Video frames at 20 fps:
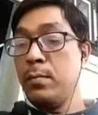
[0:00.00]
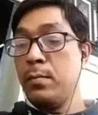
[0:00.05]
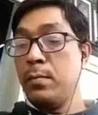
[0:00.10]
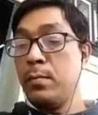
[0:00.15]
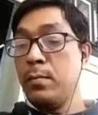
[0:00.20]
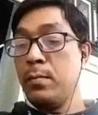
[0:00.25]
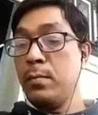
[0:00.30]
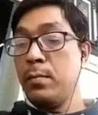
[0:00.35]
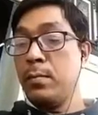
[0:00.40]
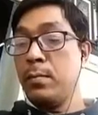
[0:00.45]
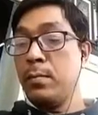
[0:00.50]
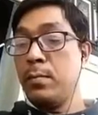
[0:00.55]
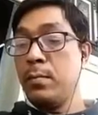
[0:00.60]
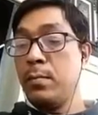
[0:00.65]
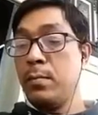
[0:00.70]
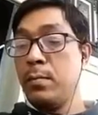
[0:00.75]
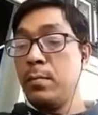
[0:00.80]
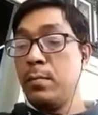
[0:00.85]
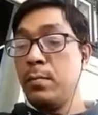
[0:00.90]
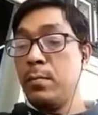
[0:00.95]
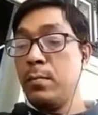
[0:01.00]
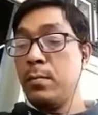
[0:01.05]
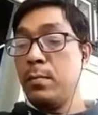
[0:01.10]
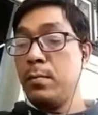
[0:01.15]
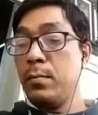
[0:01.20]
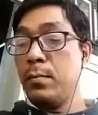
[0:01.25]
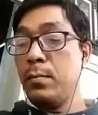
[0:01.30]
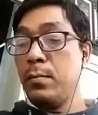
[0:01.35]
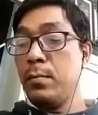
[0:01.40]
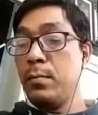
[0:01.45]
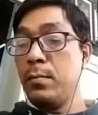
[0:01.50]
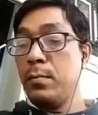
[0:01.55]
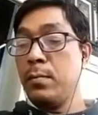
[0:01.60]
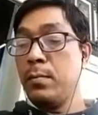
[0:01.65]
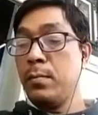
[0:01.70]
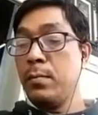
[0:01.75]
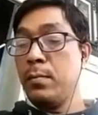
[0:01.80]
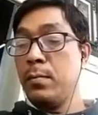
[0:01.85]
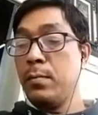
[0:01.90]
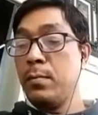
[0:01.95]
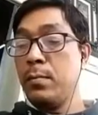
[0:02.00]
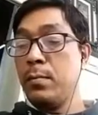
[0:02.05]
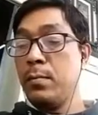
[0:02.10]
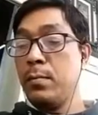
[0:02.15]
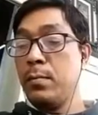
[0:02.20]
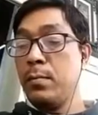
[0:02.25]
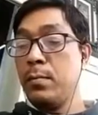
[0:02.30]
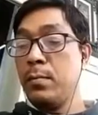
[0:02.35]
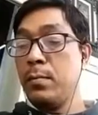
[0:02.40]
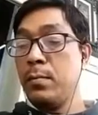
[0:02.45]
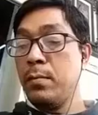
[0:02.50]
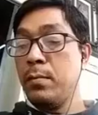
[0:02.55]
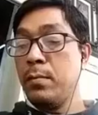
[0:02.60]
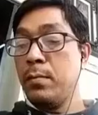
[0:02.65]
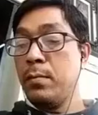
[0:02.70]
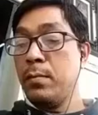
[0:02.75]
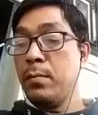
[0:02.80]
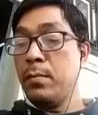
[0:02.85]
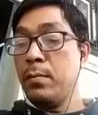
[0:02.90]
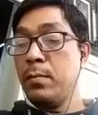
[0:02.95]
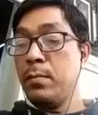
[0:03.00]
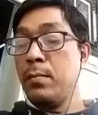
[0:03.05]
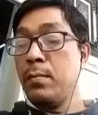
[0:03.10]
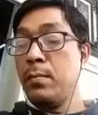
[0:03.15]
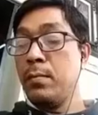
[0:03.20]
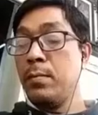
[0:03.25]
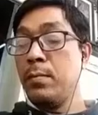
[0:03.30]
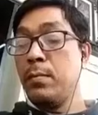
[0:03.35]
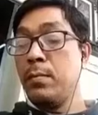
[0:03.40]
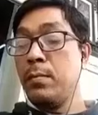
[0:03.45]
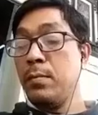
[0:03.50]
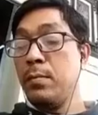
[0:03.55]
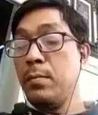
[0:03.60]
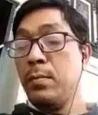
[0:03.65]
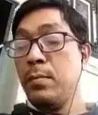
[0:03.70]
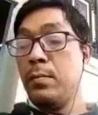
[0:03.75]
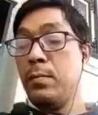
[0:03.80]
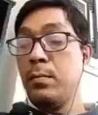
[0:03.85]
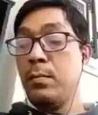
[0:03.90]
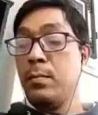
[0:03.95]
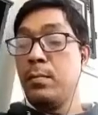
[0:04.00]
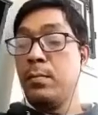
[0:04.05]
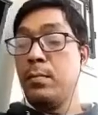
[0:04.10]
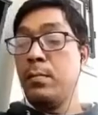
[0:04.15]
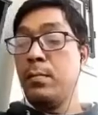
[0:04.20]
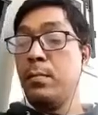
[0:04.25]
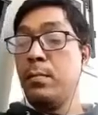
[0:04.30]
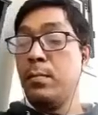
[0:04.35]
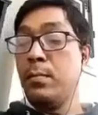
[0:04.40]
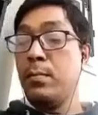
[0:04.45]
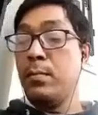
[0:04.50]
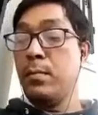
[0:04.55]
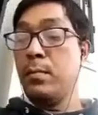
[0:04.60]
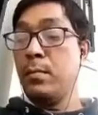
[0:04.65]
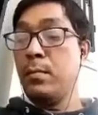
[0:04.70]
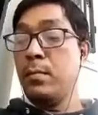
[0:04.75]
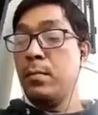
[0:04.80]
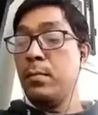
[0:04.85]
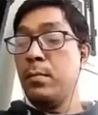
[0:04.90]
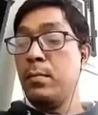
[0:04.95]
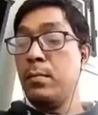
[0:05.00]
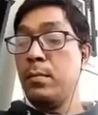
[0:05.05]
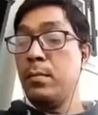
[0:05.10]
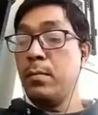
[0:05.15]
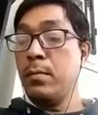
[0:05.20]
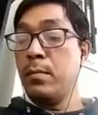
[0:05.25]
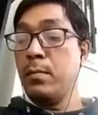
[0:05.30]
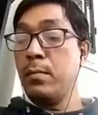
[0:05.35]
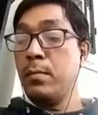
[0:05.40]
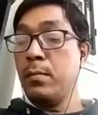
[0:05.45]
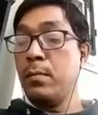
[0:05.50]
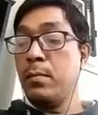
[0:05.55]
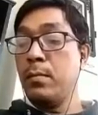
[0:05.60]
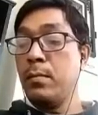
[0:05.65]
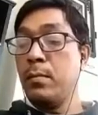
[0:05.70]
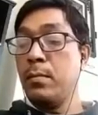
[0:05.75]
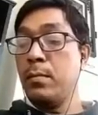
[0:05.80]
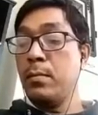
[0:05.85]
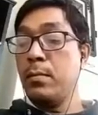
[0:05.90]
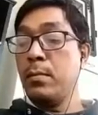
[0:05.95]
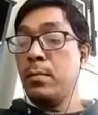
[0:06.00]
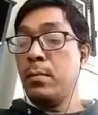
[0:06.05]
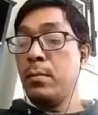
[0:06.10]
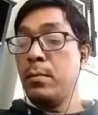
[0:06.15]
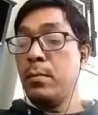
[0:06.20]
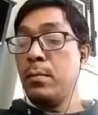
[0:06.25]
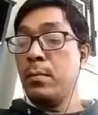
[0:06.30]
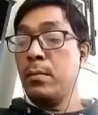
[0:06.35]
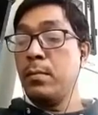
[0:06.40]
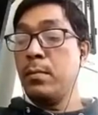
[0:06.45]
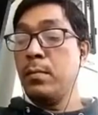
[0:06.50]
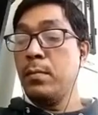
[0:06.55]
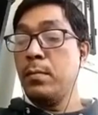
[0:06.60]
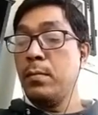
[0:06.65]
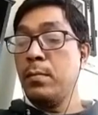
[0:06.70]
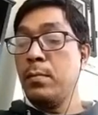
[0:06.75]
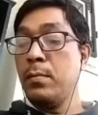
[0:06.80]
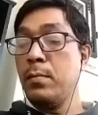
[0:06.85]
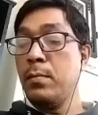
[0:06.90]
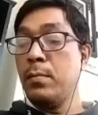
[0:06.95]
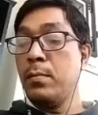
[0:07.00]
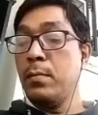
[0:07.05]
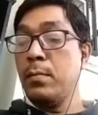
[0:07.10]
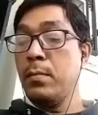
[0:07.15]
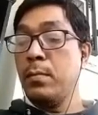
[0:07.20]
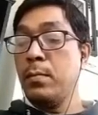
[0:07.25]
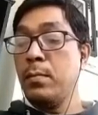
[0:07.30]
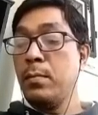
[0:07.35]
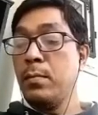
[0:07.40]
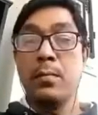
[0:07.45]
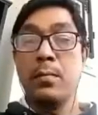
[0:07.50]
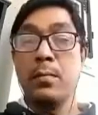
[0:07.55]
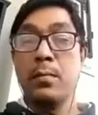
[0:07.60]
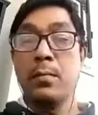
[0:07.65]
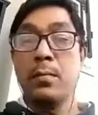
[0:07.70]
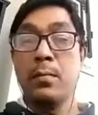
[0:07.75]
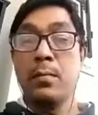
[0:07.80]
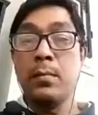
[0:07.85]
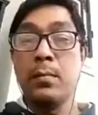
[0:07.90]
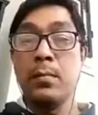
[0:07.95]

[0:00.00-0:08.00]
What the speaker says: No words are spoken by the person on screen.